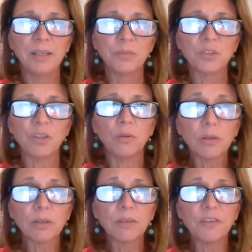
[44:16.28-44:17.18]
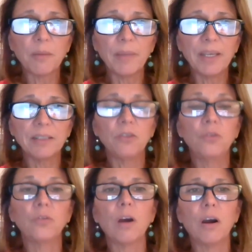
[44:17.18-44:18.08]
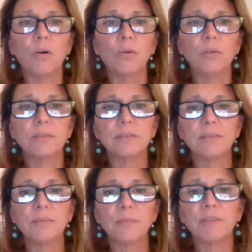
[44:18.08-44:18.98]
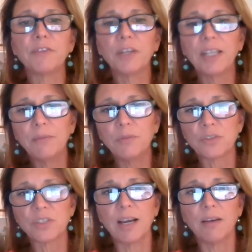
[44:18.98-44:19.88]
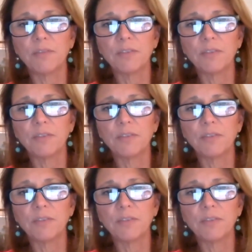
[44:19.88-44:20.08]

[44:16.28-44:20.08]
So, learn from it, grow, but forgive yourself